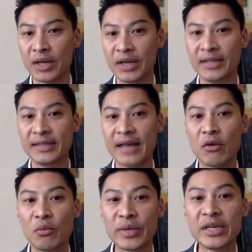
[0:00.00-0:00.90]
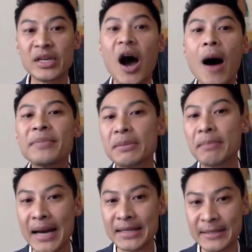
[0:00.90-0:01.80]
is that we
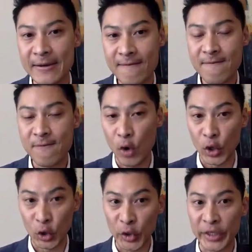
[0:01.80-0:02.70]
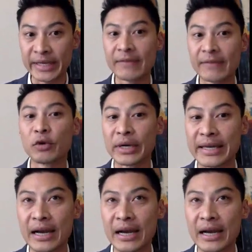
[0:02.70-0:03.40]
optimize it for looking for